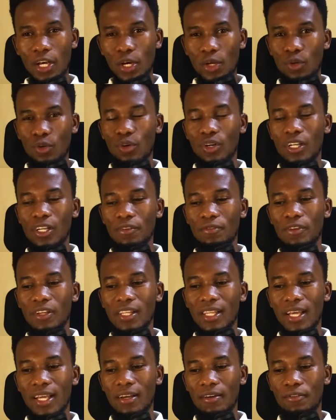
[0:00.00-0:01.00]
Do you really feel
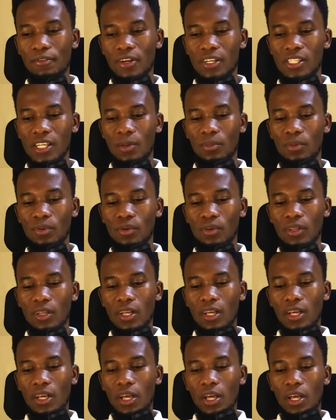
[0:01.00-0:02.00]
like, for example,
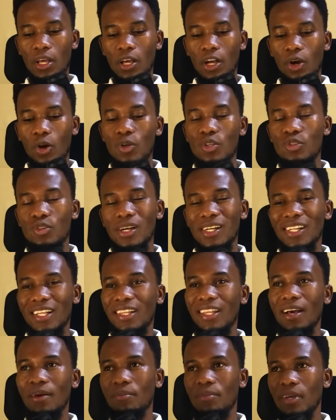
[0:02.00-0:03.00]
constructing
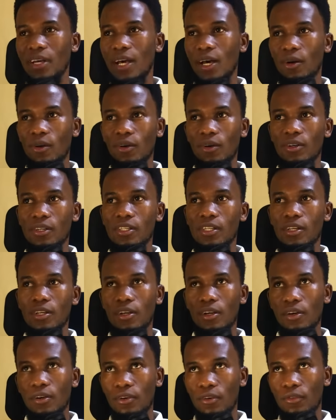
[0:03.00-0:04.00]
that bigger road
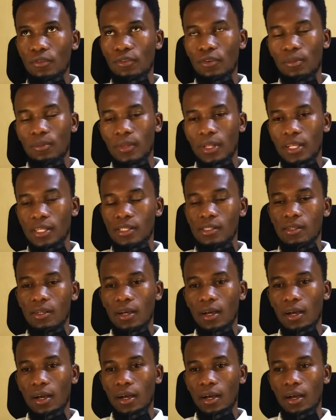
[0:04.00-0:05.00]
from the
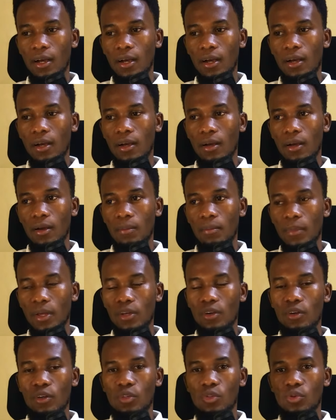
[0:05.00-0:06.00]
uh,
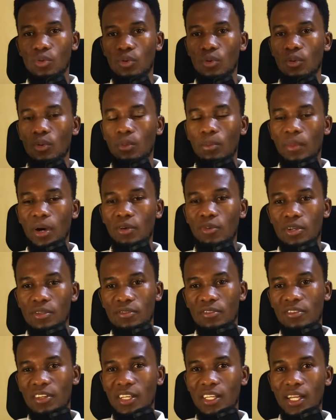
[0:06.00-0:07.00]
main road to Maro's
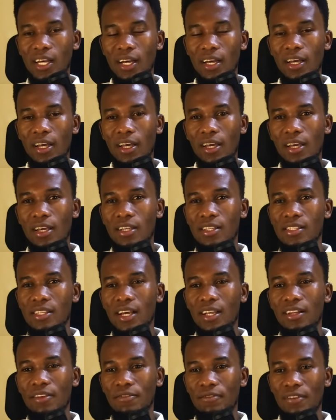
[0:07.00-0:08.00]
villa, it's
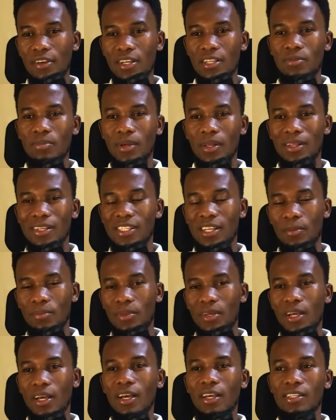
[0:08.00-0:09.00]
an investment, is a
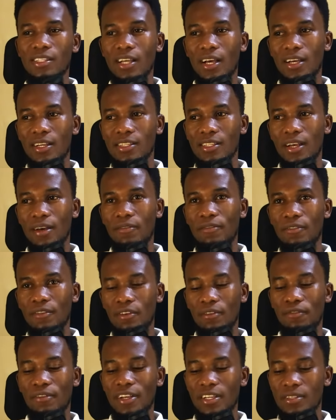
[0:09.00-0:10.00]
big, is a, is an
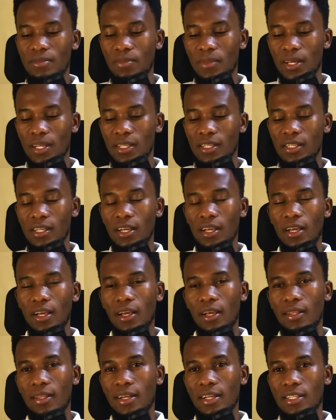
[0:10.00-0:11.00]
investment
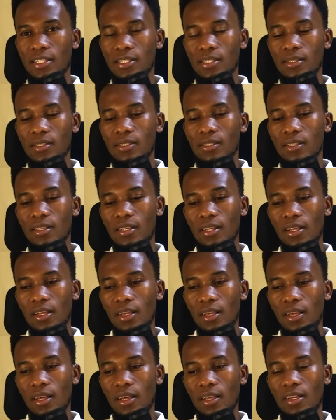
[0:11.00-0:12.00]
that is
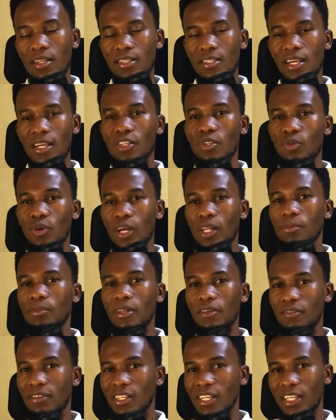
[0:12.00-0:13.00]
designed to help
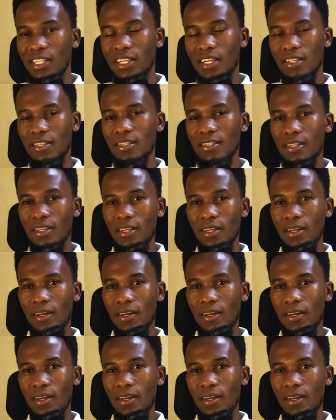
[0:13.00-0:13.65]
the villagers?